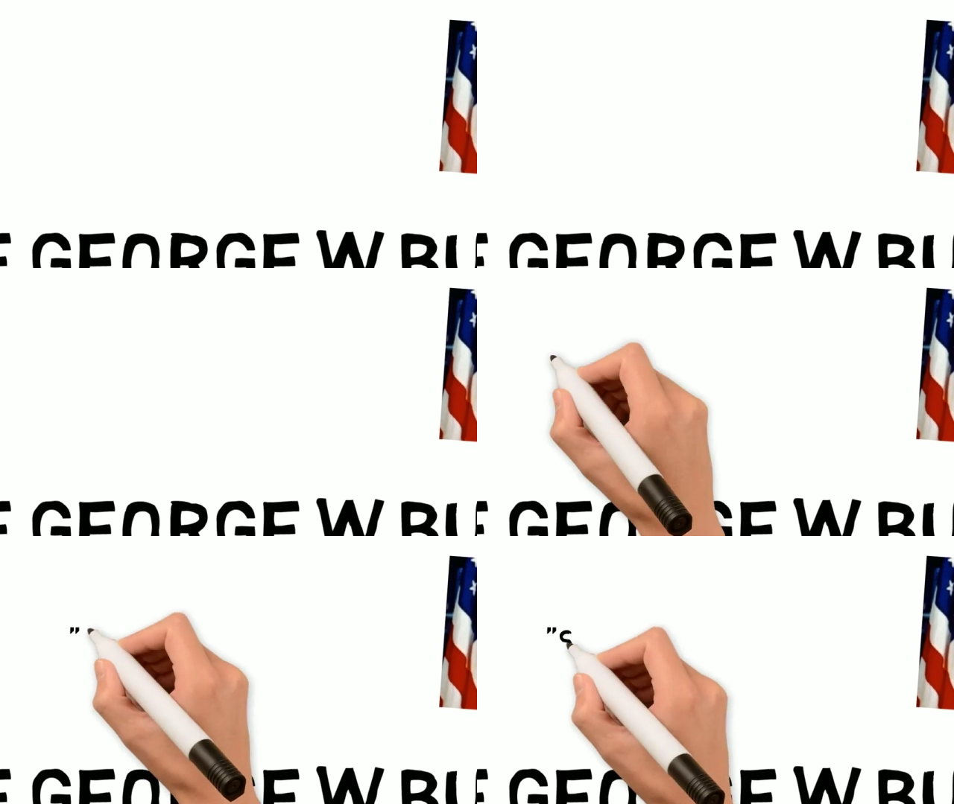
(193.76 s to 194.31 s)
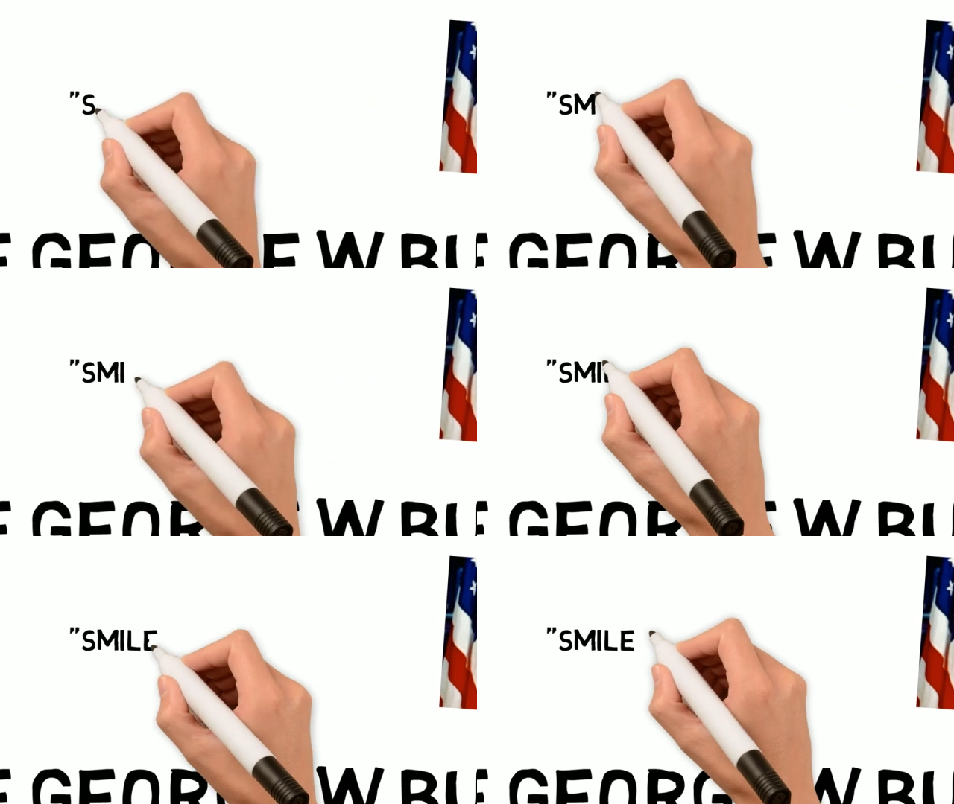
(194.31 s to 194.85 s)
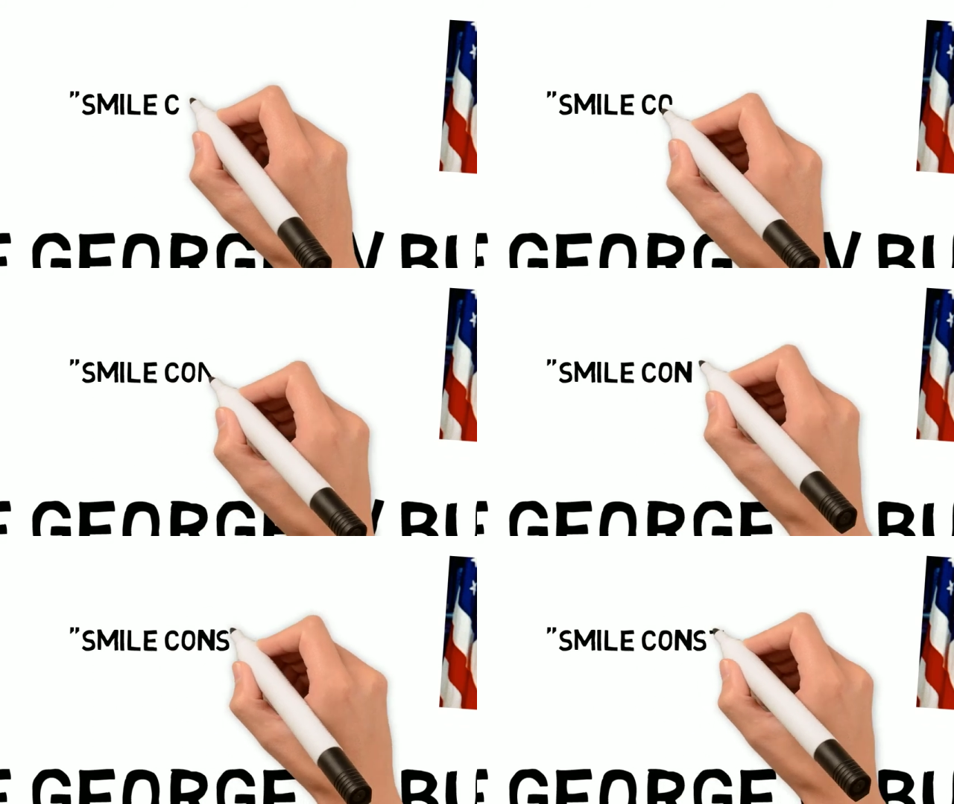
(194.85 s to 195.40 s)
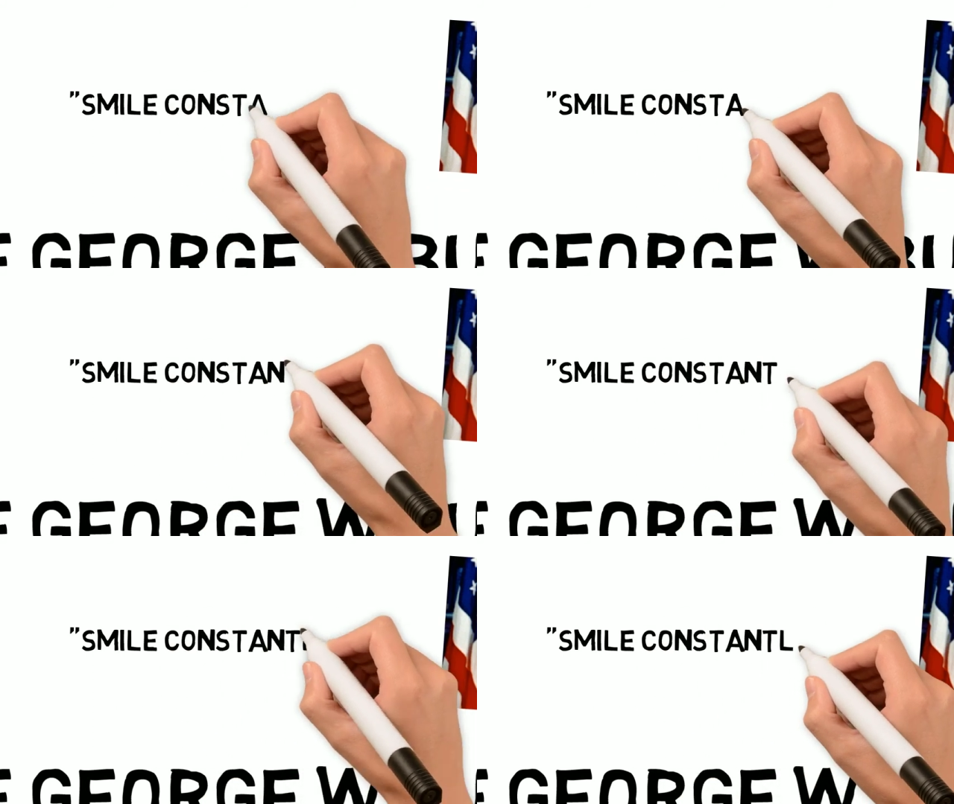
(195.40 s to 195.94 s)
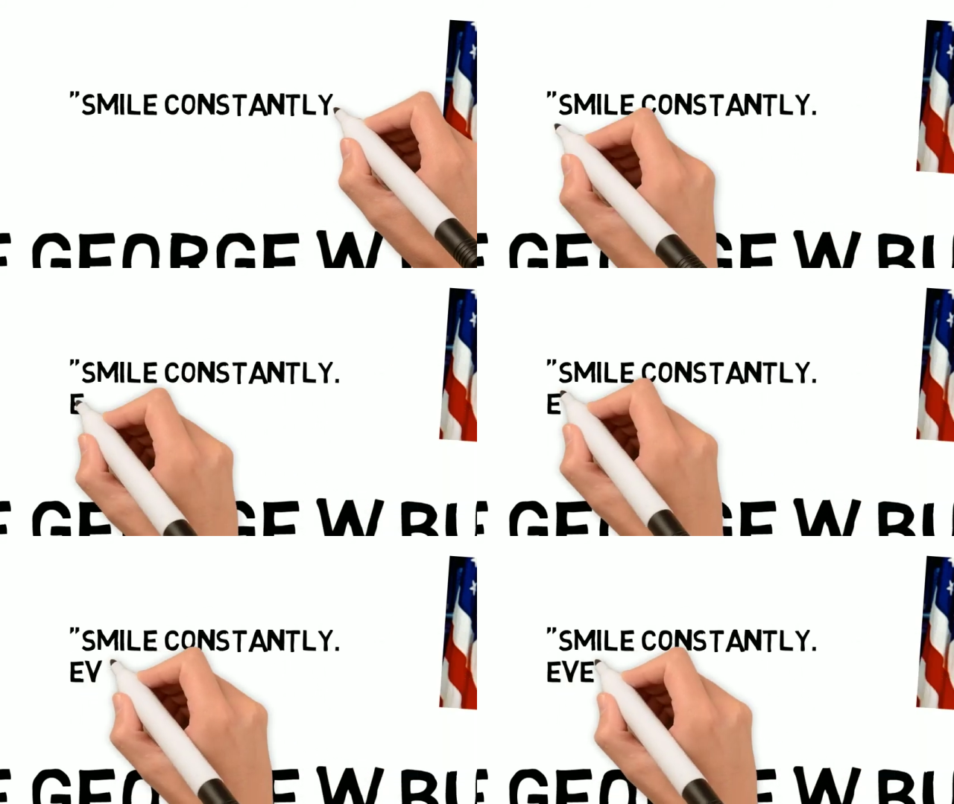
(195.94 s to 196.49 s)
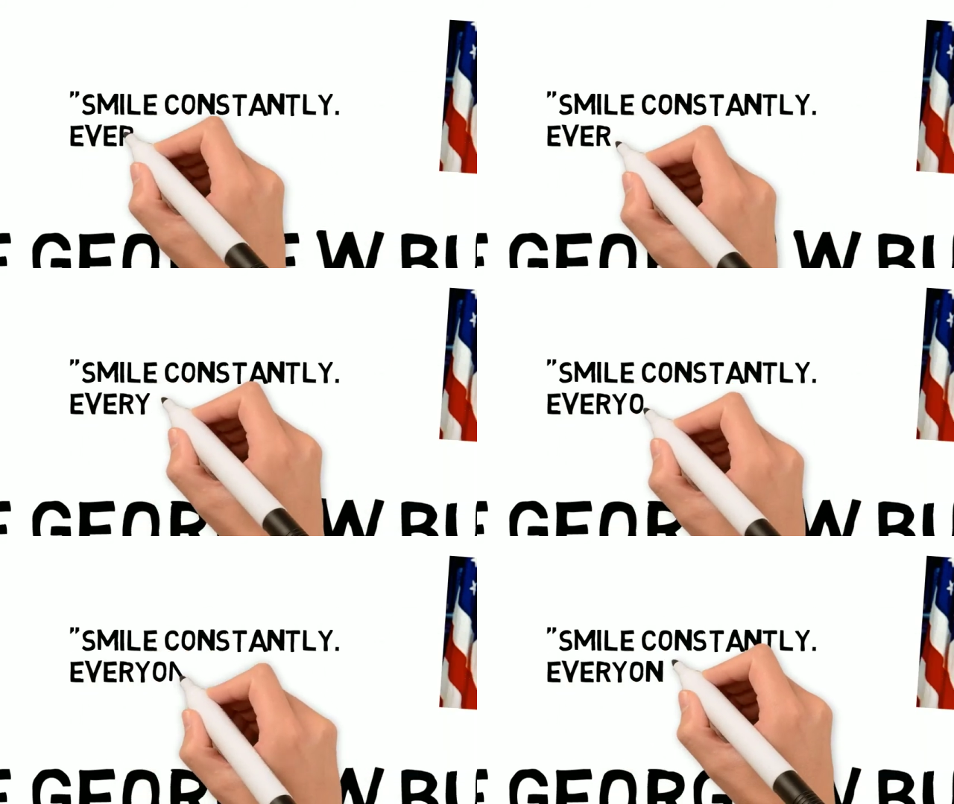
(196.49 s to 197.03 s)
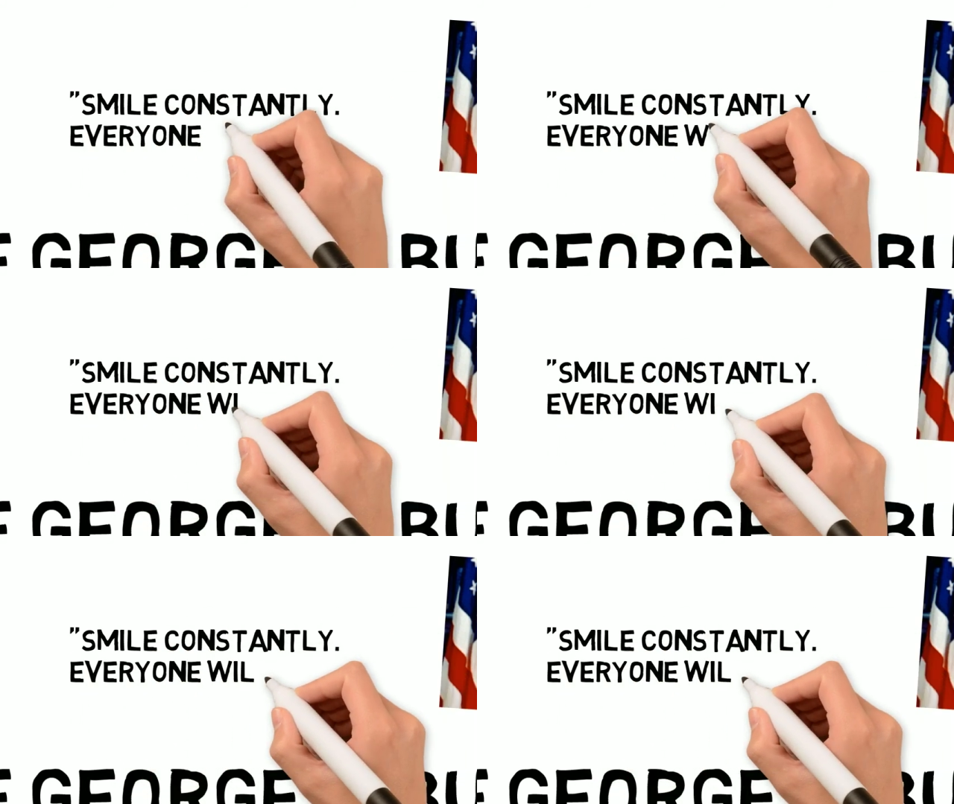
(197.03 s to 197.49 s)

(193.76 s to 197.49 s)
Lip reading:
[unreadable: no face in view]